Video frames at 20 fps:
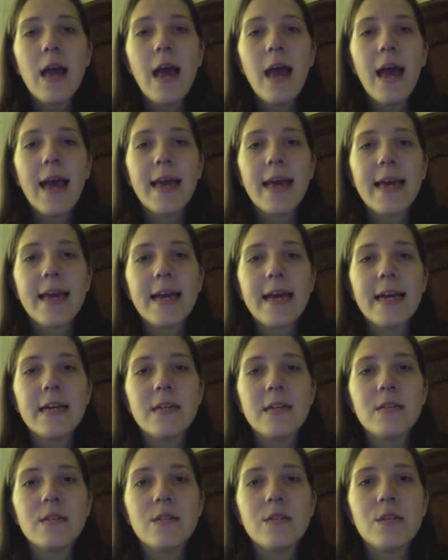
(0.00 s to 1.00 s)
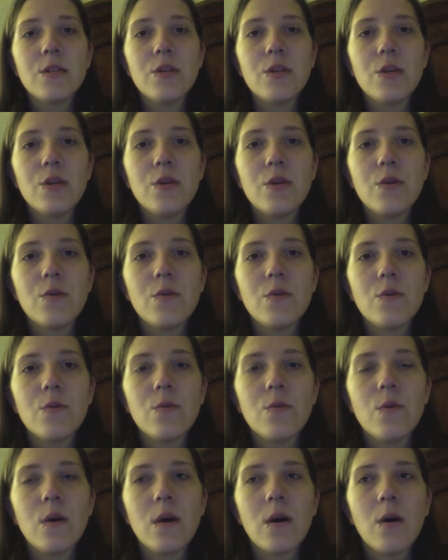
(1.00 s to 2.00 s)
and
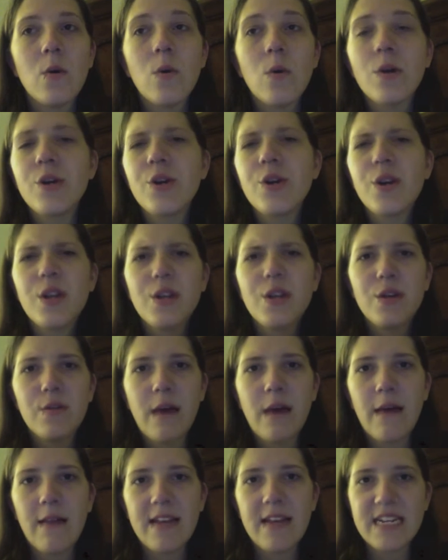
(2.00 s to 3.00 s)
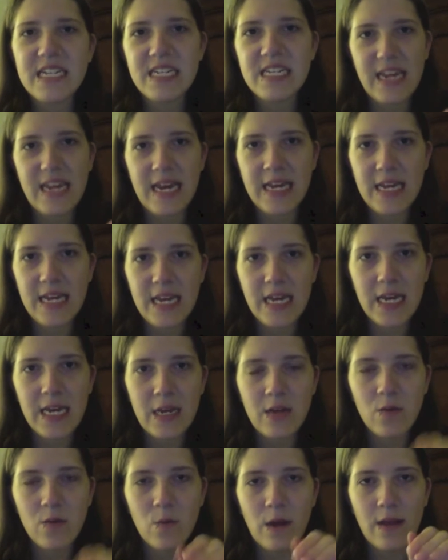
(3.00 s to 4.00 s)
or you can do that like
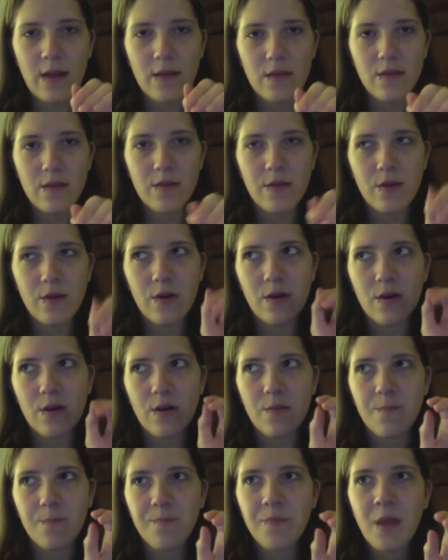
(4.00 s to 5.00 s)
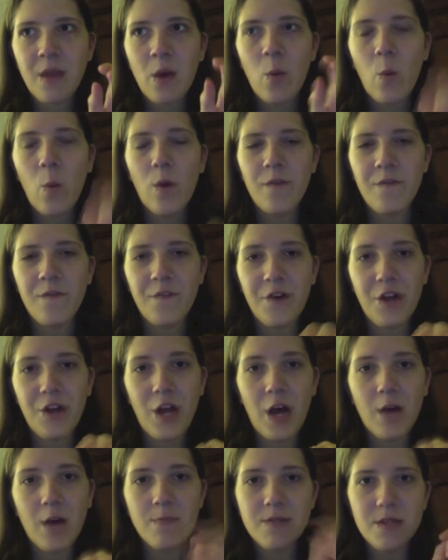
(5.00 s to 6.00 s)
standing the 1 foot
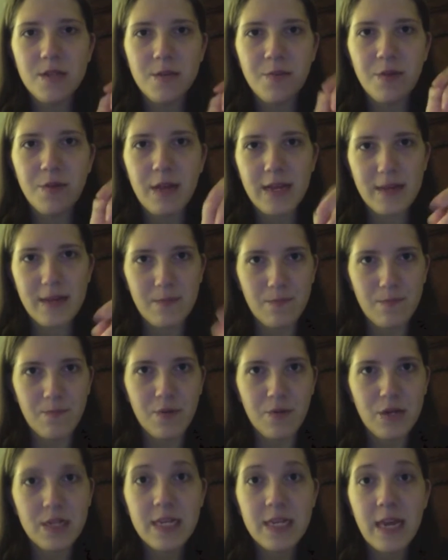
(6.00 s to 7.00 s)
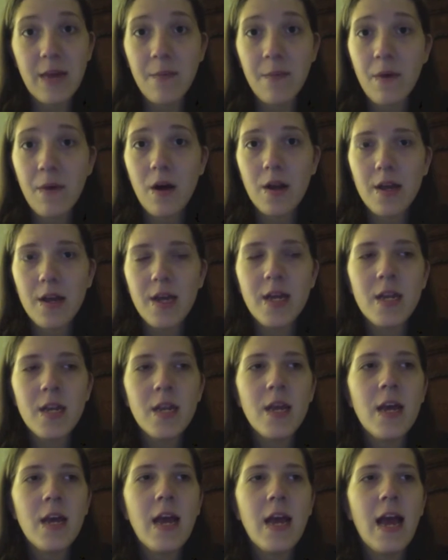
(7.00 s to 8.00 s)
up to like put a tampon
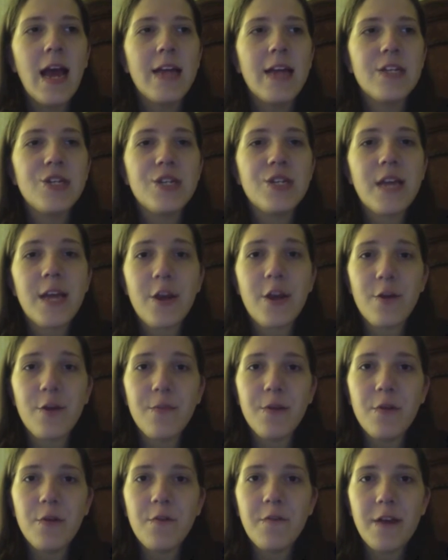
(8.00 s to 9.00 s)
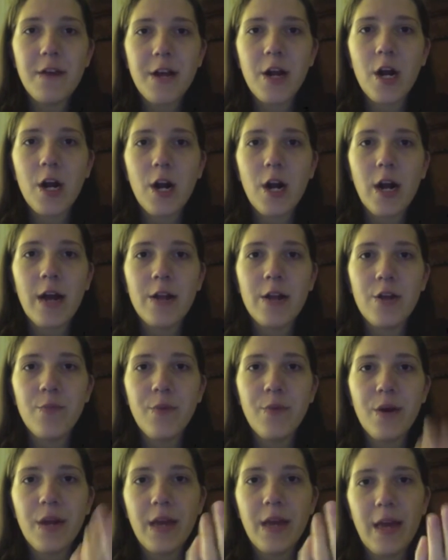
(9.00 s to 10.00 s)
in, and you take your middle finger and you
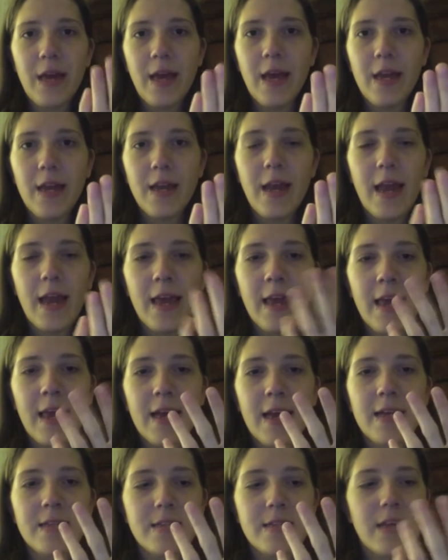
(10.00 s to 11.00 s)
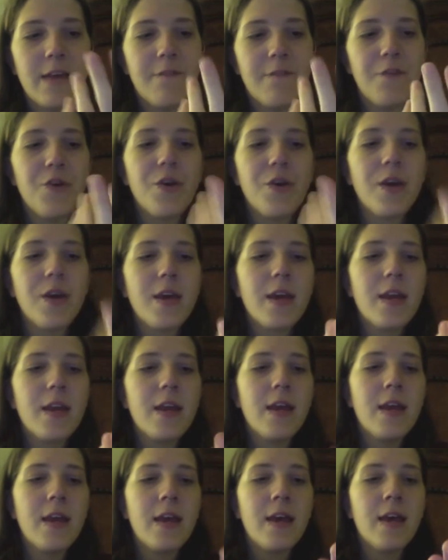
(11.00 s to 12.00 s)
put it in, and if you can get
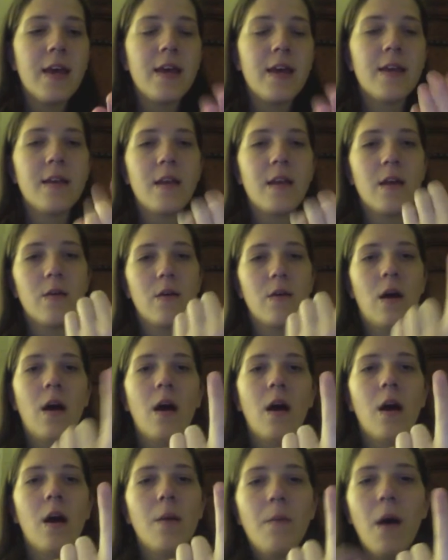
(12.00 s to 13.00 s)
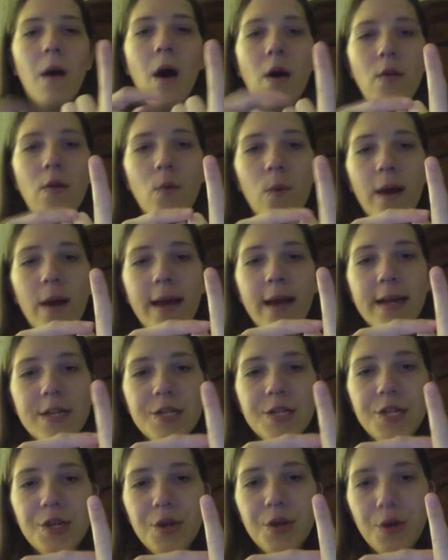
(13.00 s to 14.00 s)
it in all the way
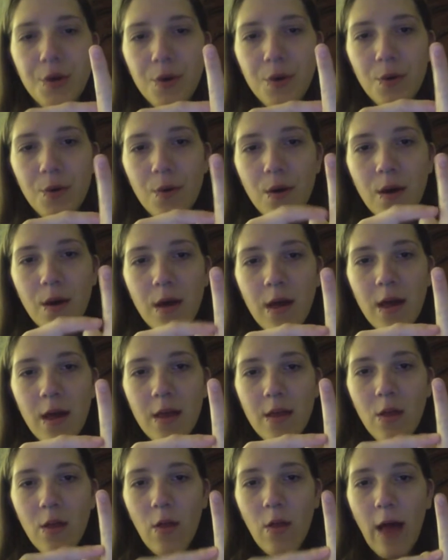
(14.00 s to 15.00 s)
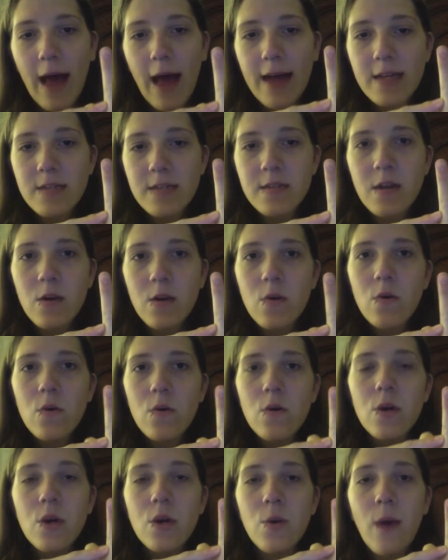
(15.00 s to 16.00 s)
to the last
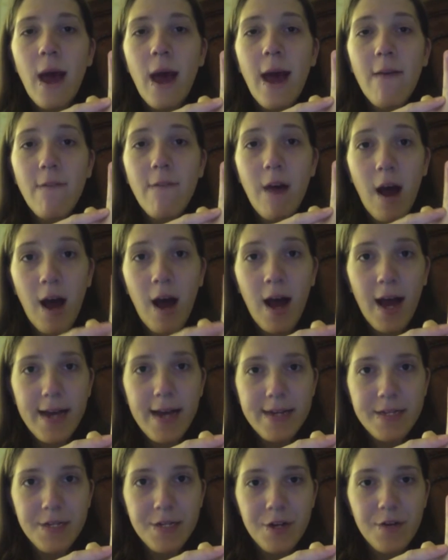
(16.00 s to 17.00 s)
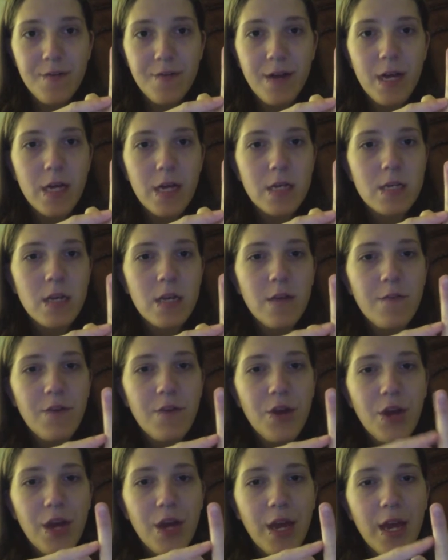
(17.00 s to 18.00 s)
knuckle, you have a high cervix. If
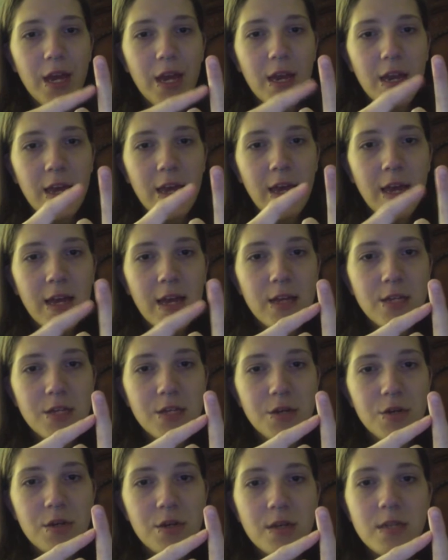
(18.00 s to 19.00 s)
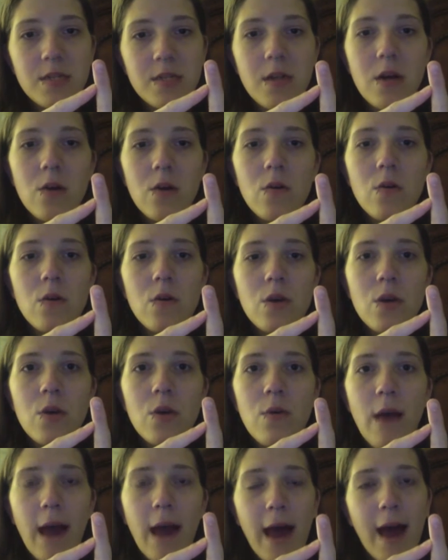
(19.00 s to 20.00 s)
you can get it into this knuckle,
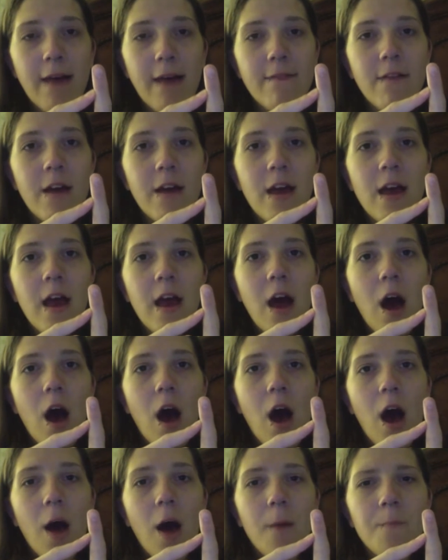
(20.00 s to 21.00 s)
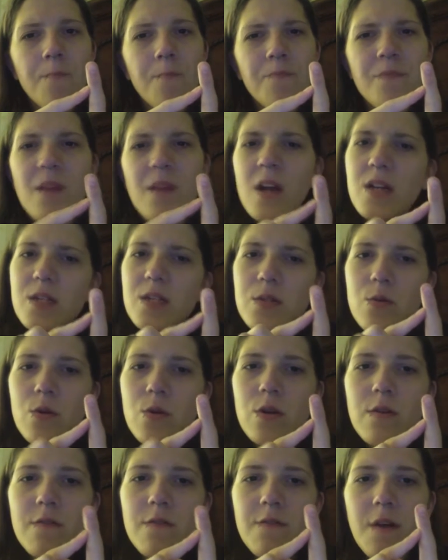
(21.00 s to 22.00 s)
you have a
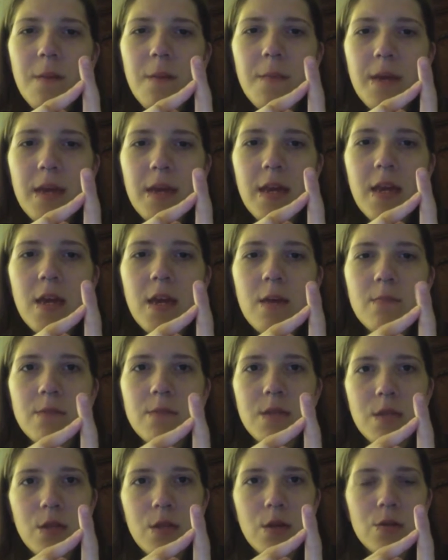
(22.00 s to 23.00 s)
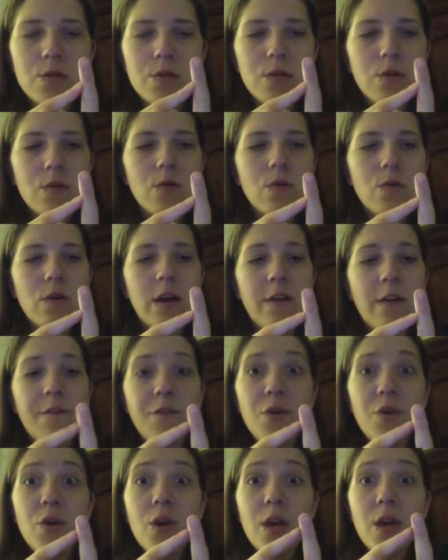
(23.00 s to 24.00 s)
sort of a medium to low circle.
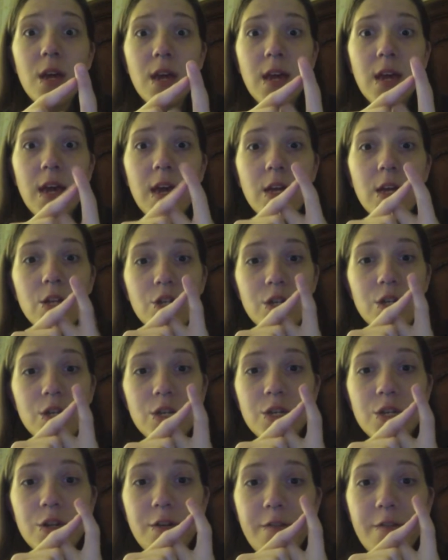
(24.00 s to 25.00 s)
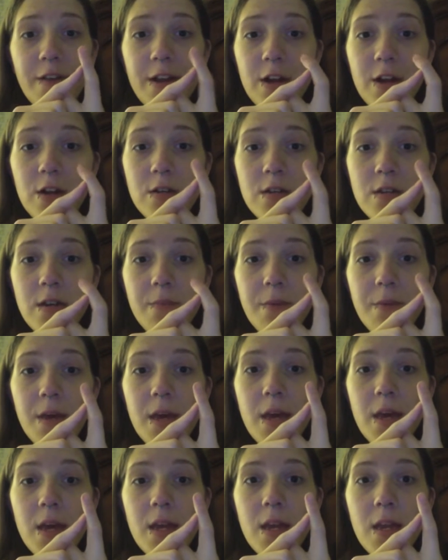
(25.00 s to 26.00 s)
If you can get just your fingertip
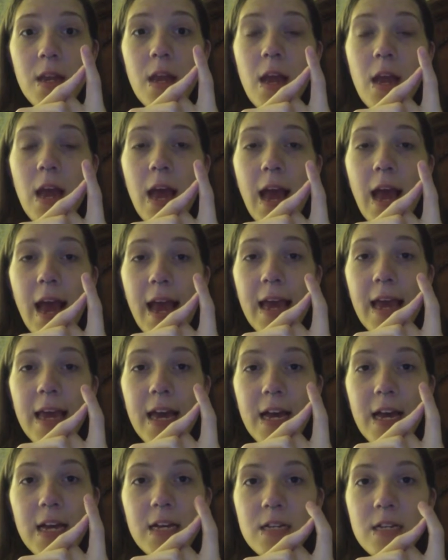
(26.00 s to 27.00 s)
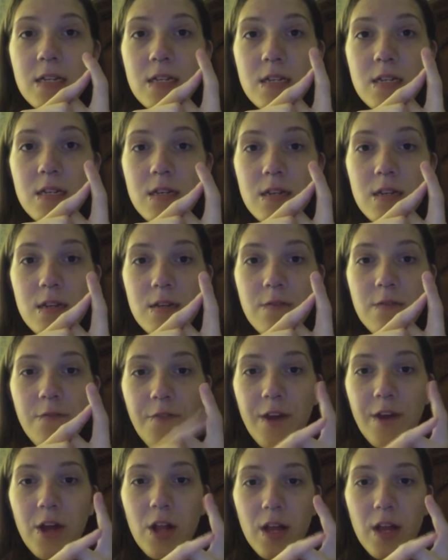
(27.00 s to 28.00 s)
in and
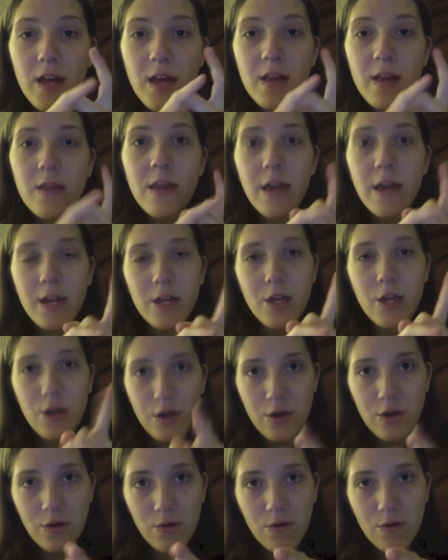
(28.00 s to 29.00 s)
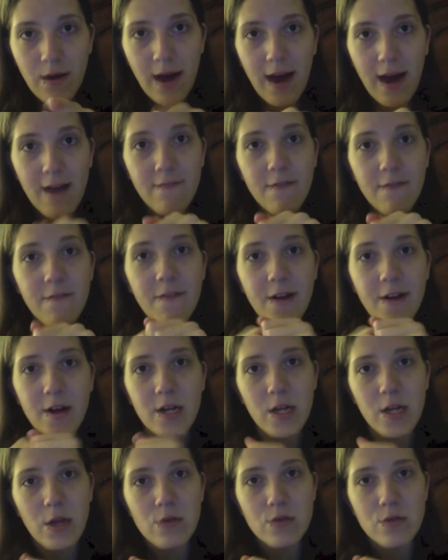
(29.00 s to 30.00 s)
feel it, then you have a
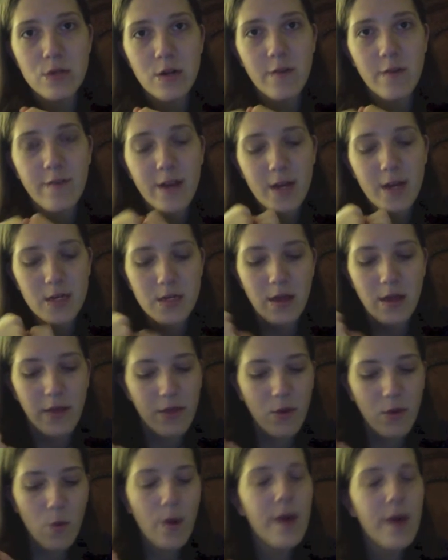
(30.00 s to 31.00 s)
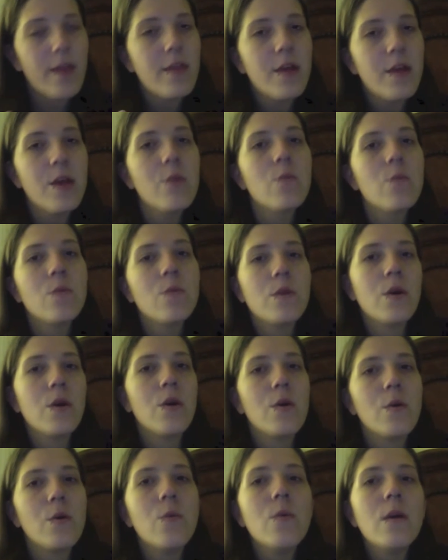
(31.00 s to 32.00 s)
very low cervix. And the way that you will
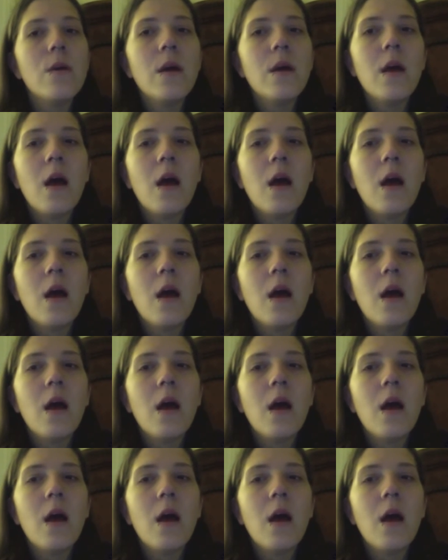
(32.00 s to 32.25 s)
know